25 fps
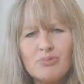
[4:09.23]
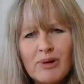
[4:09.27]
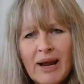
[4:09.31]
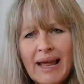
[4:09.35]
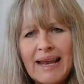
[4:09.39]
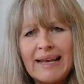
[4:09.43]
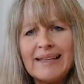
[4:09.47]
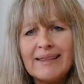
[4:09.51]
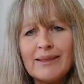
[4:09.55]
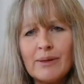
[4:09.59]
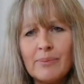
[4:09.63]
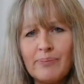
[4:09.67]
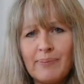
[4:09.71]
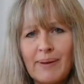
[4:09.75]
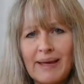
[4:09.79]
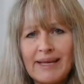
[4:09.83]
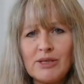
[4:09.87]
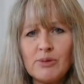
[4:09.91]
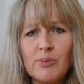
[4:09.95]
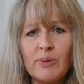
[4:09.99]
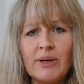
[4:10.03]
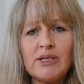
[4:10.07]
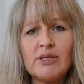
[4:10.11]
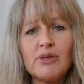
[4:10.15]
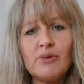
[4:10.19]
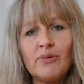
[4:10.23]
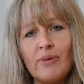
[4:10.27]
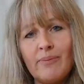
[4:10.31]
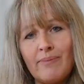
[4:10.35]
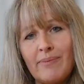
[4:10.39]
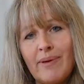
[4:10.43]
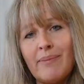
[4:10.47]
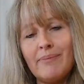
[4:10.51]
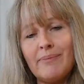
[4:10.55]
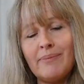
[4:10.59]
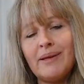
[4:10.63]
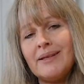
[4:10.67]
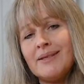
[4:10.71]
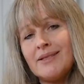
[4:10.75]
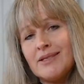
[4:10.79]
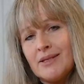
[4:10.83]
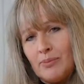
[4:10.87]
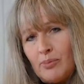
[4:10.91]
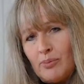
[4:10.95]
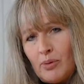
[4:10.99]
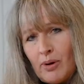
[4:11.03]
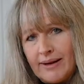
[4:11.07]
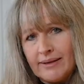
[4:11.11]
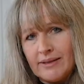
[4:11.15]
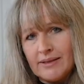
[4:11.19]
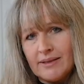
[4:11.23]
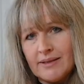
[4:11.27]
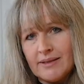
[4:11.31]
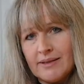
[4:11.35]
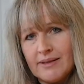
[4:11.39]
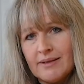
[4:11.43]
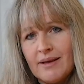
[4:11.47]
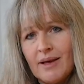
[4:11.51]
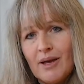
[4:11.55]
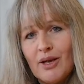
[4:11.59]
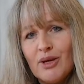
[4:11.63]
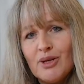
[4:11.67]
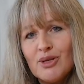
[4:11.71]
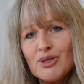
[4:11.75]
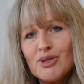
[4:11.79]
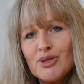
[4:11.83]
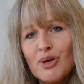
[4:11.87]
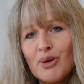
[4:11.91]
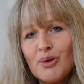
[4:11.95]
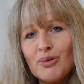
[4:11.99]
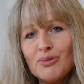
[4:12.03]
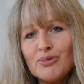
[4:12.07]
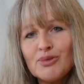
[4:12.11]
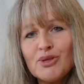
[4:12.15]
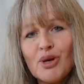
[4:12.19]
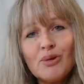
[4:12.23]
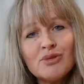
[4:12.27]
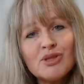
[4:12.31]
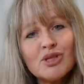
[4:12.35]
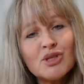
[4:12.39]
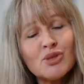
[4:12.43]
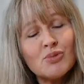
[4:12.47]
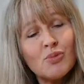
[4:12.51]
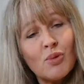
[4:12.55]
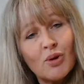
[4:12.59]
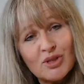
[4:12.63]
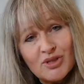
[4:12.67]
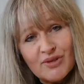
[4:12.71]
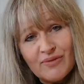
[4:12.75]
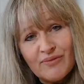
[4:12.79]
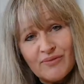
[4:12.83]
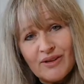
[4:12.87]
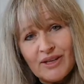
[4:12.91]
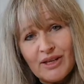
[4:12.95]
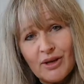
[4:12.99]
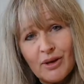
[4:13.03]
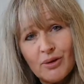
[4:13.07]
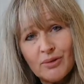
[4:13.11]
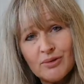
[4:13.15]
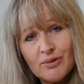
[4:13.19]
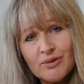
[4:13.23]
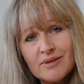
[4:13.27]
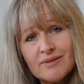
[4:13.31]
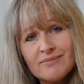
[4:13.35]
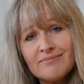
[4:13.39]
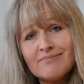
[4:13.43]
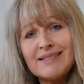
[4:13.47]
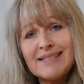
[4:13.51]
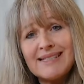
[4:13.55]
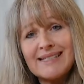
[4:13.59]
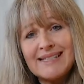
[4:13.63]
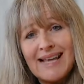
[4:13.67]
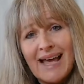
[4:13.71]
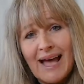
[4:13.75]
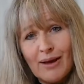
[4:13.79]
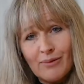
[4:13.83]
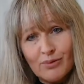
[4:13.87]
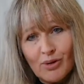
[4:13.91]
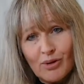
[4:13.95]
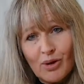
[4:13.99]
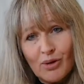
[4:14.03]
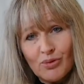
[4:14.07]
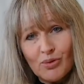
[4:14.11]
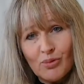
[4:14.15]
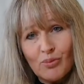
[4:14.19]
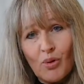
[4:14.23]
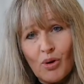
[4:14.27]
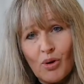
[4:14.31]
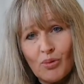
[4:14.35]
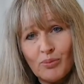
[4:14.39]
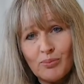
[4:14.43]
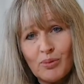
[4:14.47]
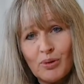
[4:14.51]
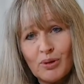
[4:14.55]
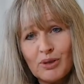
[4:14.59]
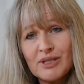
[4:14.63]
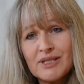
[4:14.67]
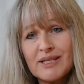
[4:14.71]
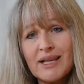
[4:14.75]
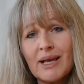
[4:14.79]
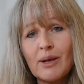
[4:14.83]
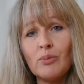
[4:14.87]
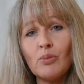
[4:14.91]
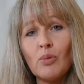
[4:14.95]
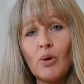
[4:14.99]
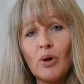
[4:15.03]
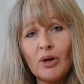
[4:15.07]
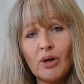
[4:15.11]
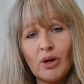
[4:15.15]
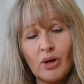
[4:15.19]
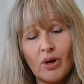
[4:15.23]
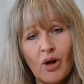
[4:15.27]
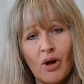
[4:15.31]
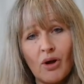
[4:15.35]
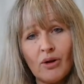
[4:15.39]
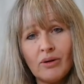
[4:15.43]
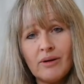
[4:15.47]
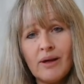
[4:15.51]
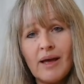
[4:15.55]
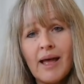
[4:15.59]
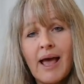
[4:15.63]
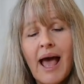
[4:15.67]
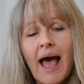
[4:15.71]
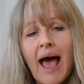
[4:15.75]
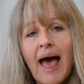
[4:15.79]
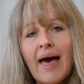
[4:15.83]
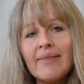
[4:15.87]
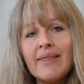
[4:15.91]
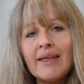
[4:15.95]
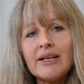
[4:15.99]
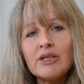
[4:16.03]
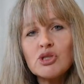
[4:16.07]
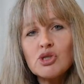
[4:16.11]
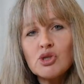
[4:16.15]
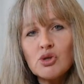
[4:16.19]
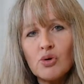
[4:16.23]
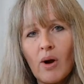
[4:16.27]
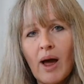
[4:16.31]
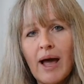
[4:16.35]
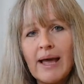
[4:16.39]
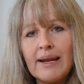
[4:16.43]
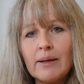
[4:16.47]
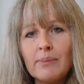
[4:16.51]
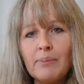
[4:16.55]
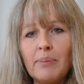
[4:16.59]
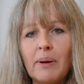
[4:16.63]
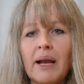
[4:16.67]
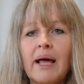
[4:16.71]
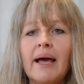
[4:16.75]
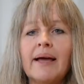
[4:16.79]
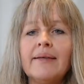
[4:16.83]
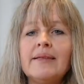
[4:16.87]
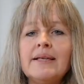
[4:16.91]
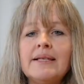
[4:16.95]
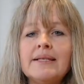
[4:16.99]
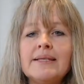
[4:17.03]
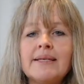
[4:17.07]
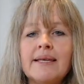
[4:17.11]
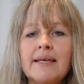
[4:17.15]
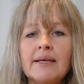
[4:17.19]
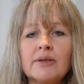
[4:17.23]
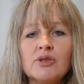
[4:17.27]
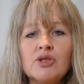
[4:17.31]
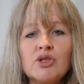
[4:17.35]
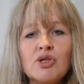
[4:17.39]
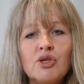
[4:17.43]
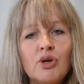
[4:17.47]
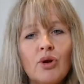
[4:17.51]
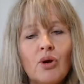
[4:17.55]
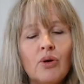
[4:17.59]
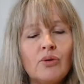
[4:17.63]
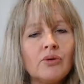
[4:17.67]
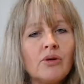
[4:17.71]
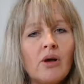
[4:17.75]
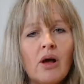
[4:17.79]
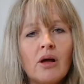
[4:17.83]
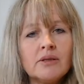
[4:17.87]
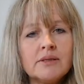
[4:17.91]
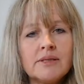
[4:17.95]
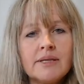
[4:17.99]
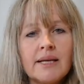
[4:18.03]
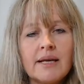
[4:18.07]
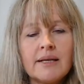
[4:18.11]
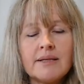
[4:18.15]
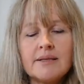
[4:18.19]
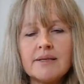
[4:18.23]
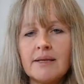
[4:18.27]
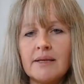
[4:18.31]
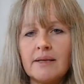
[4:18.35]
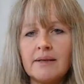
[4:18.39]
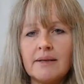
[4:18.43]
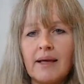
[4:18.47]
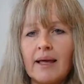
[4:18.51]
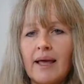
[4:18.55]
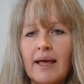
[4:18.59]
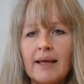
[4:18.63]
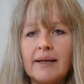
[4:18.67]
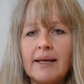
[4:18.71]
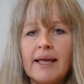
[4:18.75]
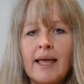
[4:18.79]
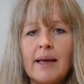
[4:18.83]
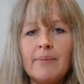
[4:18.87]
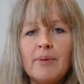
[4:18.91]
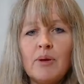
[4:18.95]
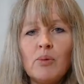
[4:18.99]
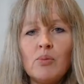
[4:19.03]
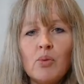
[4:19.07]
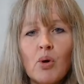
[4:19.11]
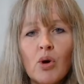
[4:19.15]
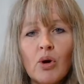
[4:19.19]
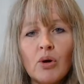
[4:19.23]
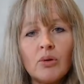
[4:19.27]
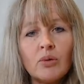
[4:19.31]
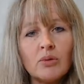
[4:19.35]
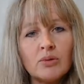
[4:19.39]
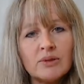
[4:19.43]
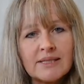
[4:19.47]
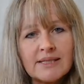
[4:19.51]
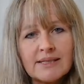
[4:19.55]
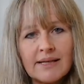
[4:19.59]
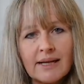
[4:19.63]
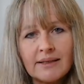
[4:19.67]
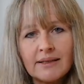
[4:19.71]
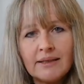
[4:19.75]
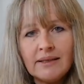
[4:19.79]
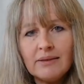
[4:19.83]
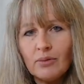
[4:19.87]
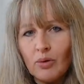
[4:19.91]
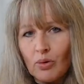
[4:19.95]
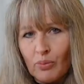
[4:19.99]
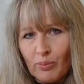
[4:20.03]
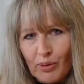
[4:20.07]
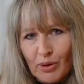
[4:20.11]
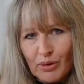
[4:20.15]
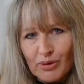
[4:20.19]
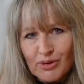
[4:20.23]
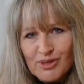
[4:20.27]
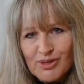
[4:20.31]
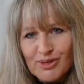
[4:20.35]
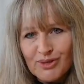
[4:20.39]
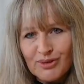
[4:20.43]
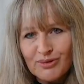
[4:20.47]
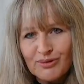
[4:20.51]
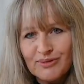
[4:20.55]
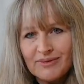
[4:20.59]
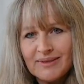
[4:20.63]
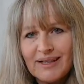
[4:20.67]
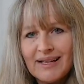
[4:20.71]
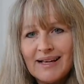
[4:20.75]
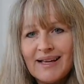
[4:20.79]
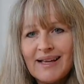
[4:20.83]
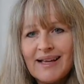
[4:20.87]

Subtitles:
really the best way to remember is to practice. So don't just watch the videos, download the workbooks and work along, and then try and apply these skills to your own context. And it can be work or study or personal.